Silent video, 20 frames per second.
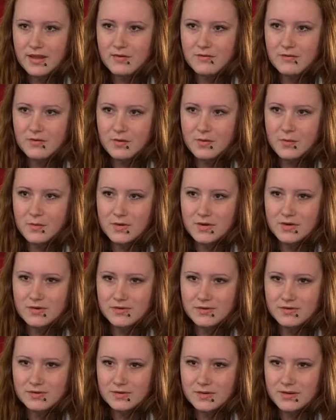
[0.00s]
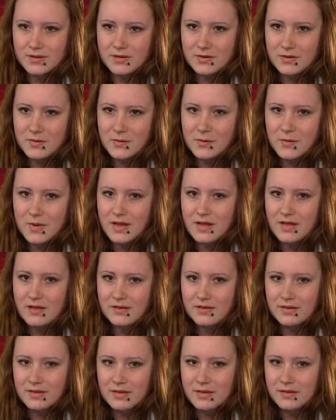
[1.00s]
every once in a while,